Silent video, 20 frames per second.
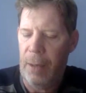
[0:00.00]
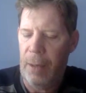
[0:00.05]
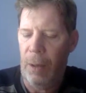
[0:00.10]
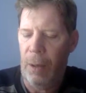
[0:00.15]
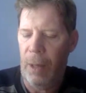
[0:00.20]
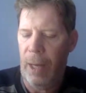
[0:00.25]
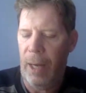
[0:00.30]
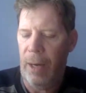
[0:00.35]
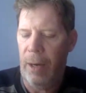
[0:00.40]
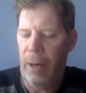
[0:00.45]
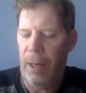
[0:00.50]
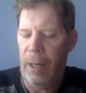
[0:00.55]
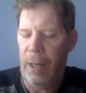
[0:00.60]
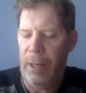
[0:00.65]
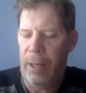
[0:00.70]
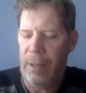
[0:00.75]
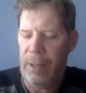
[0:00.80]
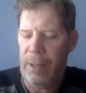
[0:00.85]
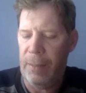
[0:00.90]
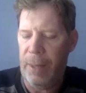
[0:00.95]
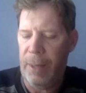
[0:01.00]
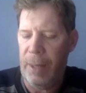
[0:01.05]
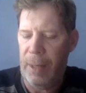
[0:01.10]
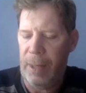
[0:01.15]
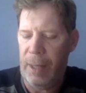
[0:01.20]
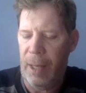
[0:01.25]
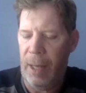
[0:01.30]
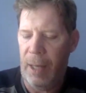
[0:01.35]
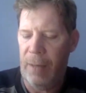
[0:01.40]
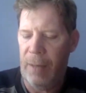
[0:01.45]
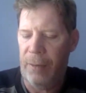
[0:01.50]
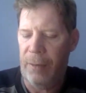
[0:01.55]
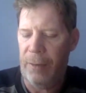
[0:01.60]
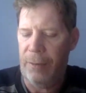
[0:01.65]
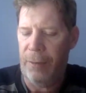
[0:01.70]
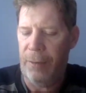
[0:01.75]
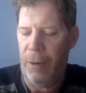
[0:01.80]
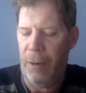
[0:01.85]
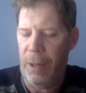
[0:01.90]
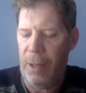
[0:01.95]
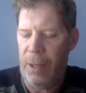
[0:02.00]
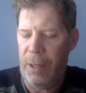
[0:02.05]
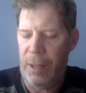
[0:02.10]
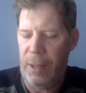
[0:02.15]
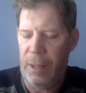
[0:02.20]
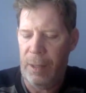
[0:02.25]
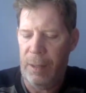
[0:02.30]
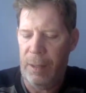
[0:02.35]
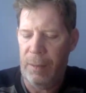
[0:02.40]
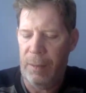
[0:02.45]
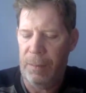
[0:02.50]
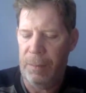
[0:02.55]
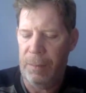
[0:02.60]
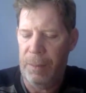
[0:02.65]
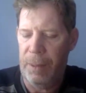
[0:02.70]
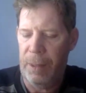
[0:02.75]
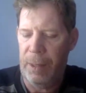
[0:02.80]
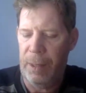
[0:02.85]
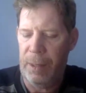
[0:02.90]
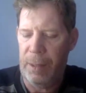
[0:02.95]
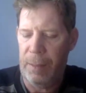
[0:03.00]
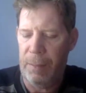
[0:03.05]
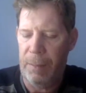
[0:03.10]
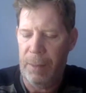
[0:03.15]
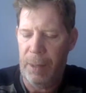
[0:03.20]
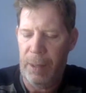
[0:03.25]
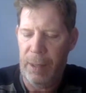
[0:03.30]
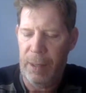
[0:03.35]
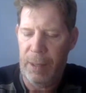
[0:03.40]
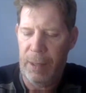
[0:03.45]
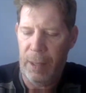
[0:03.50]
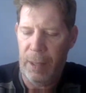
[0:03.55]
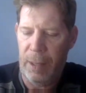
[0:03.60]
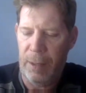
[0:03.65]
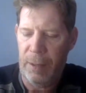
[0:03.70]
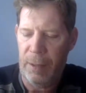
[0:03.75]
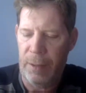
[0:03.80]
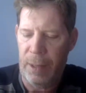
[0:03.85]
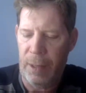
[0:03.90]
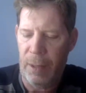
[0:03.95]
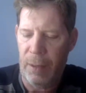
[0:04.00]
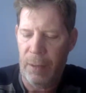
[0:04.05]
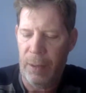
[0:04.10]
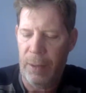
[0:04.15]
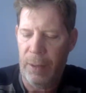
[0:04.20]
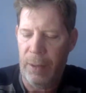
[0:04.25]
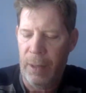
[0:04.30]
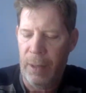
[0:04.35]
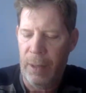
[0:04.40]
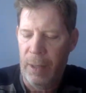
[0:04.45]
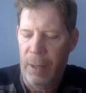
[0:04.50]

whole area used to be a conifer forest, you know, millions and millions of years ago, and